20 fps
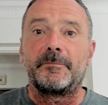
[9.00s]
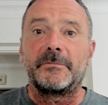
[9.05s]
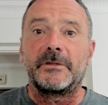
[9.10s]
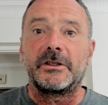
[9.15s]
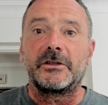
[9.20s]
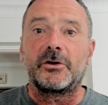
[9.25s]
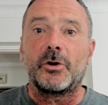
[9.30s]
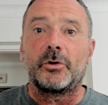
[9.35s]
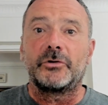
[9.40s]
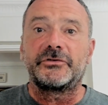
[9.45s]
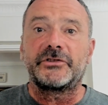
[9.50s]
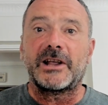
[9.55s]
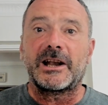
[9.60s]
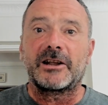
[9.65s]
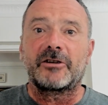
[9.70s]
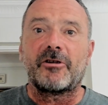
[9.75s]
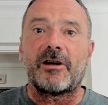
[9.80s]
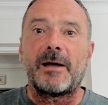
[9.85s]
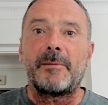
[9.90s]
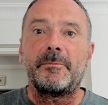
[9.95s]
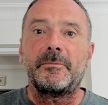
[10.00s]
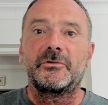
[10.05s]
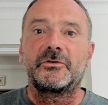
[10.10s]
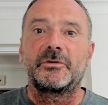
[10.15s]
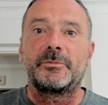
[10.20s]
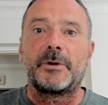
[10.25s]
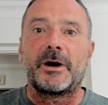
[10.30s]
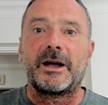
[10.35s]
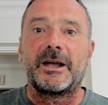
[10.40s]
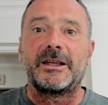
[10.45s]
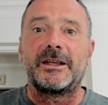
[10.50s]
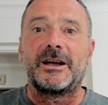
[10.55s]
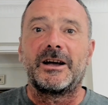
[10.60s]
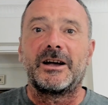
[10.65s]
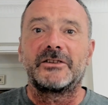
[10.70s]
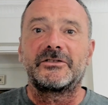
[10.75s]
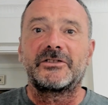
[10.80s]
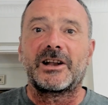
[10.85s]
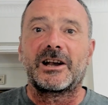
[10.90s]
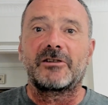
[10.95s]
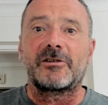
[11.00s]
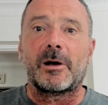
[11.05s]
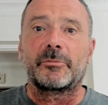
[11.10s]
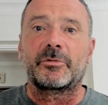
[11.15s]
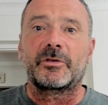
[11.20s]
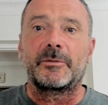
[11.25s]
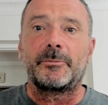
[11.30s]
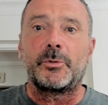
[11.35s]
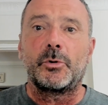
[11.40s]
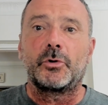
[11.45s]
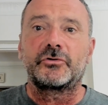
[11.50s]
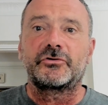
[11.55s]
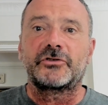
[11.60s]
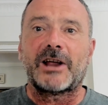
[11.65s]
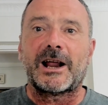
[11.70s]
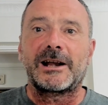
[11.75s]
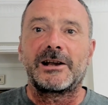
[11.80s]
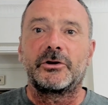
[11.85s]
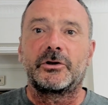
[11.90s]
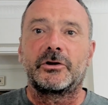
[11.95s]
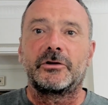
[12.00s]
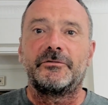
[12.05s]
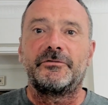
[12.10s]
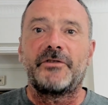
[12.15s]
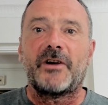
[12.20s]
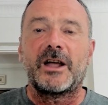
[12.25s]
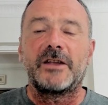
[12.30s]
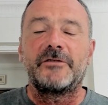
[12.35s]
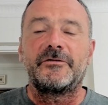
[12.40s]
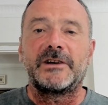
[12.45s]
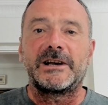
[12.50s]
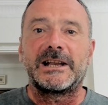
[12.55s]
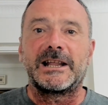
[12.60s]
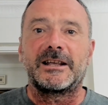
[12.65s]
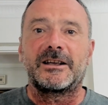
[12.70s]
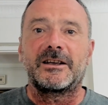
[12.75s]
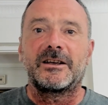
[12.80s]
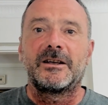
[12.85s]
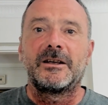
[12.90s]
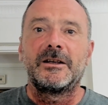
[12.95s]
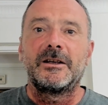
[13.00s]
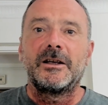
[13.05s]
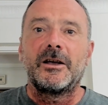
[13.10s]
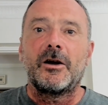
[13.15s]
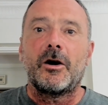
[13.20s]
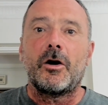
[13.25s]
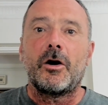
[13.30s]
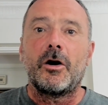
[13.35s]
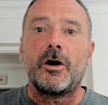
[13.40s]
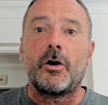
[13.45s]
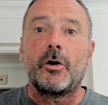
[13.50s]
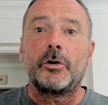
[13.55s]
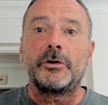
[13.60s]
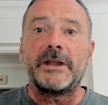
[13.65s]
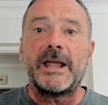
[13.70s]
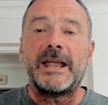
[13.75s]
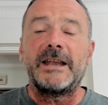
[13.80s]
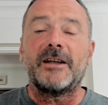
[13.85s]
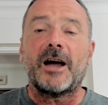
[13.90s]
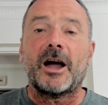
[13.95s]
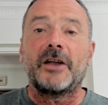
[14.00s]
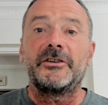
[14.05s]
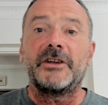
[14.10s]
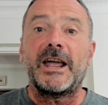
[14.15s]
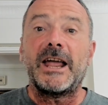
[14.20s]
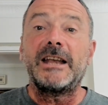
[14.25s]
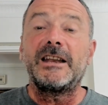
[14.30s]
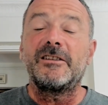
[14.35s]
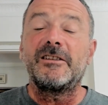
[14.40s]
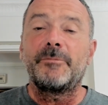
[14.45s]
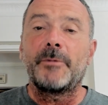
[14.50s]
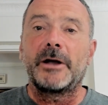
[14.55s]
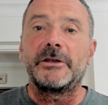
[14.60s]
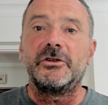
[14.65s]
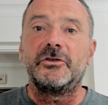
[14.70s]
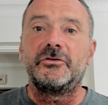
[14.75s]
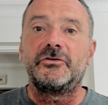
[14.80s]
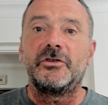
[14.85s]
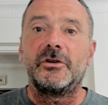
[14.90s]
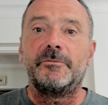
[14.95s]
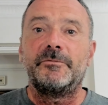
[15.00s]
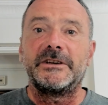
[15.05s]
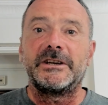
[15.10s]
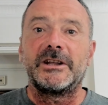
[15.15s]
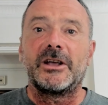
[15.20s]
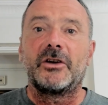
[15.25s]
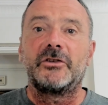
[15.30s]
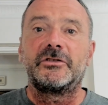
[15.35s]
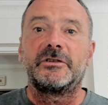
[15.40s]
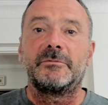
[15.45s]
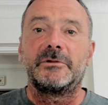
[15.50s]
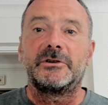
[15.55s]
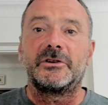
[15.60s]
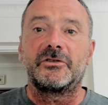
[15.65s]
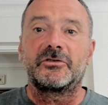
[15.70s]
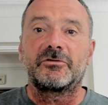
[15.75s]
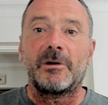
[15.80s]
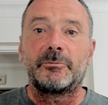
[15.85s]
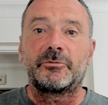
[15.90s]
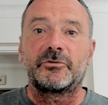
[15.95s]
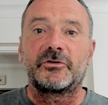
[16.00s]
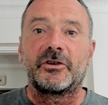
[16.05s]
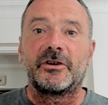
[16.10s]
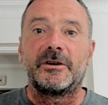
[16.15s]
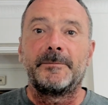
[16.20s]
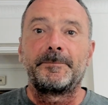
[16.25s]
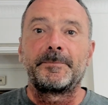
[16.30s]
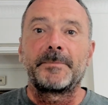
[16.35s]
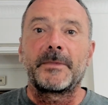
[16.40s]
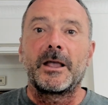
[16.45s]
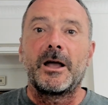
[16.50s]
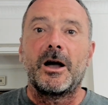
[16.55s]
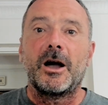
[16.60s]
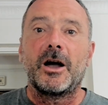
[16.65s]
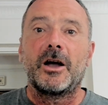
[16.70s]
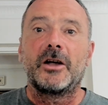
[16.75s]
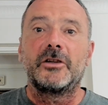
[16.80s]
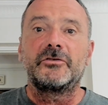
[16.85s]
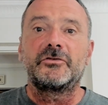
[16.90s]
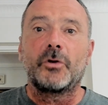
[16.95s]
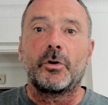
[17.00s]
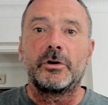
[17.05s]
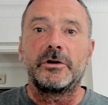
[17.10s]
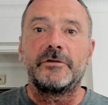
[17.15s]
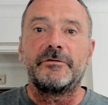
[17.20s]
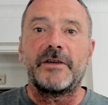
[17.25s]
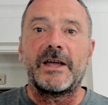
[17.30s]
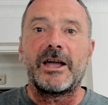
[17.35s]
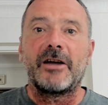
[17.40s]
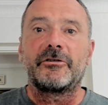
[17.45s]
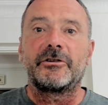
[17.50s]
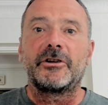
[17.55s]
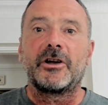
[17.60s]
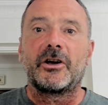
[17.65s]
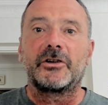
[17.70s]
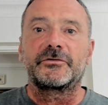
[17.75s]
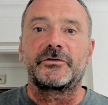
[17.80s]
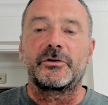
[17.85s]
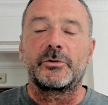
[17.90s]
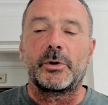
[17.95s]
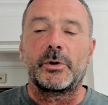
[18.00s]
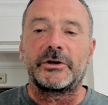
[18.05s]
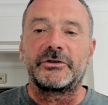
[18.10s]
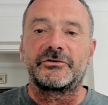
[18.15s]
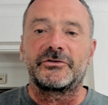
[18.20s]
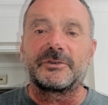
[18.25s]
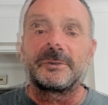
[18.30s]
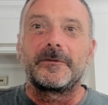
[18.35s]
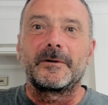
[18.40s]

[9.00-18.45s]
go on Telegram to my Telegram support channel. You can find the link under any of my YouTube videos in the description. Join there and ask the question.